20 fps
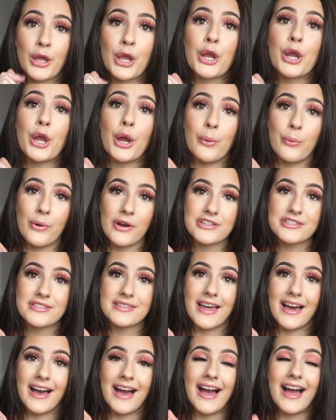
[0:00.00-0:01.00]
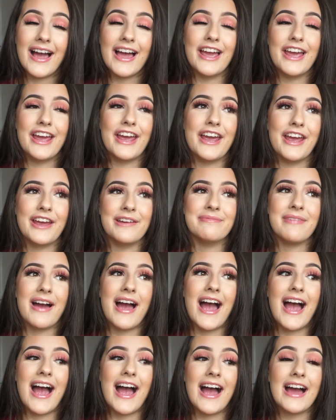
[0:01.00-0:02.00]
go watch that.
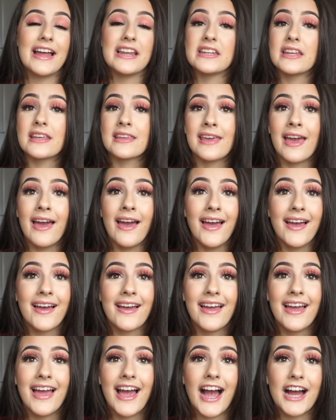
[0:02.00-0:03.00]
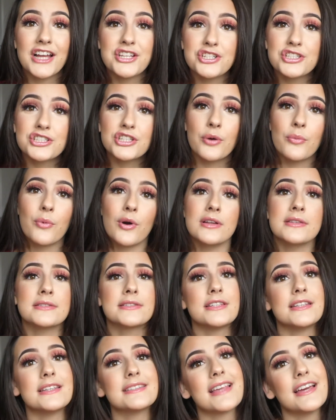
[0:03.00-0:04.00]
And yeah, I just want
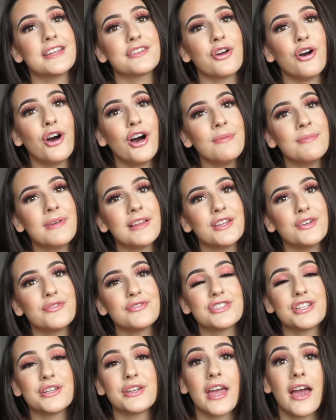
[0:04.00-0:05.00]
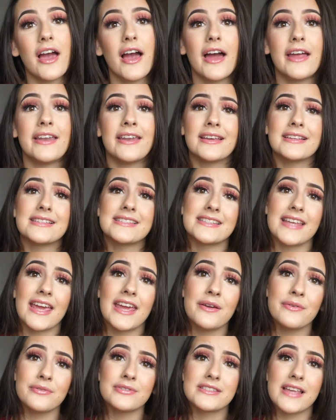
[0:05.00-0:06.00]
to send all my love to you, and
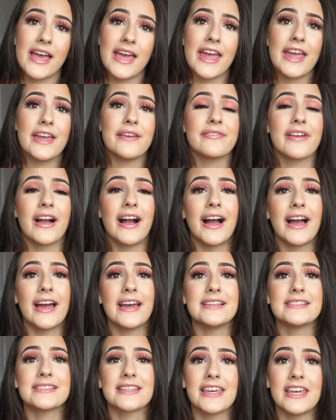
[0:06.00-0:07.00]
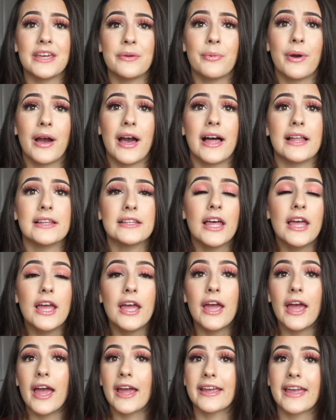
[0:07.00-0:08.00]
stay safe, guys. Keep well.
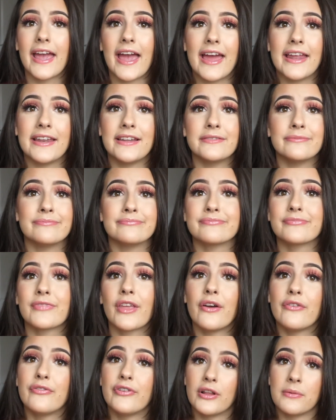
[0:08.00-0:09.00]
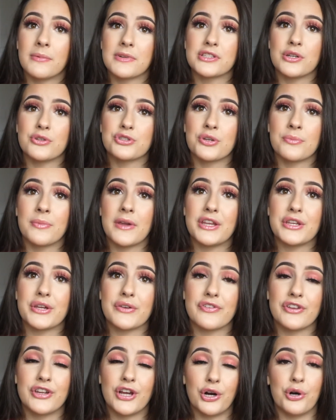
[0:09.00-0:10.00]
Again, follow my social media
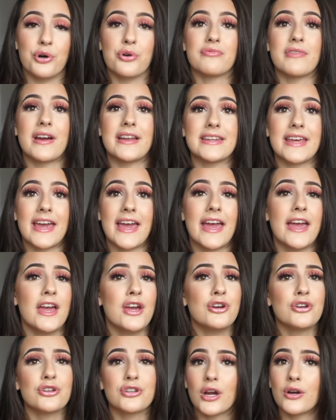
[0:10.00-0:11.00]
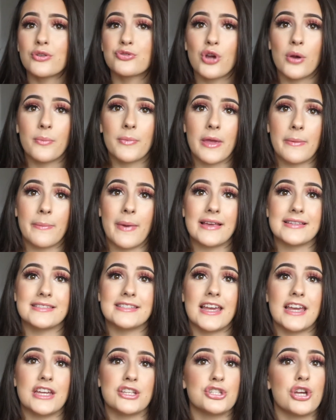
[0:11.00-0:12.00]
if you're not already. Go drop me a
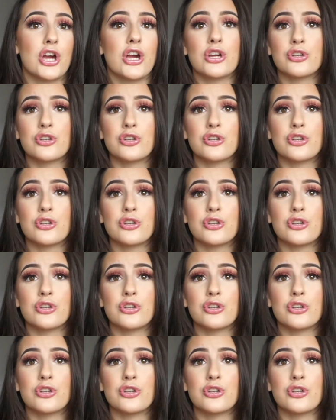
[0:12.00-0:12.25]
message.